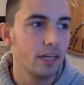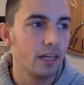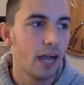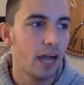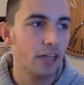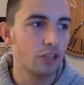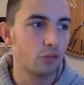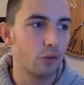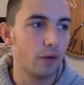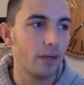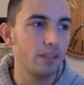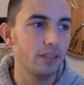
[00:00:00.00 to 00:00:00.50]
I
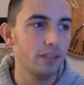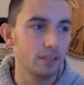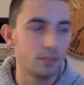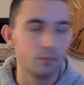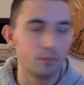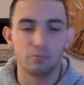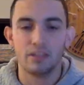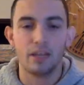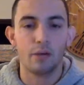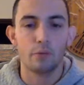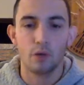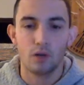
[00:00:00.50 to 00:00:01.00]
tried
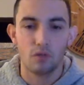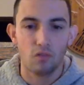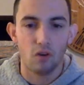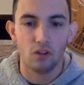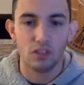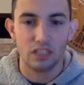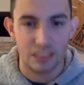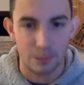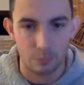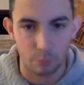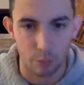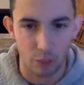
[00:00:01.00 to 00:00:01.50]
to get rid of all
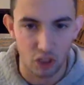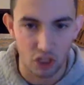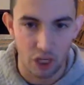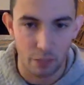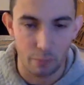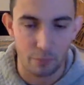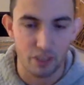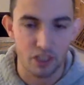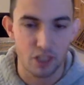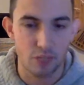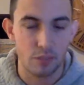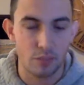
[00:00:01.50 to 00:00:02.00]
the split
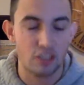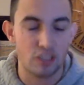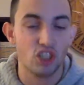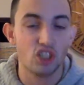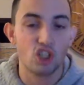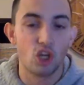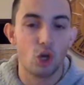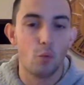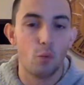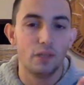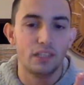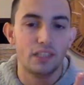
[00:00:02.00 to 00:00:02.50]
championships and
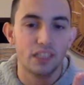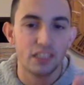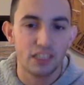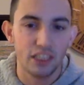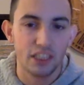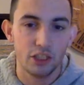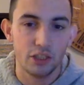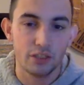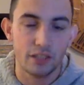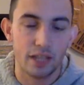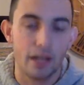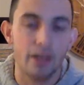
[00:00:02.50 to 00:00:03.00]
just go with the
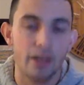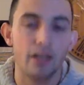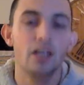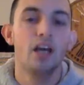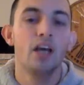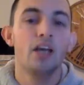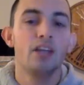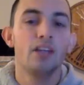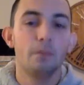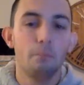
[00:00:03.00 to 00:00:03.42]
year that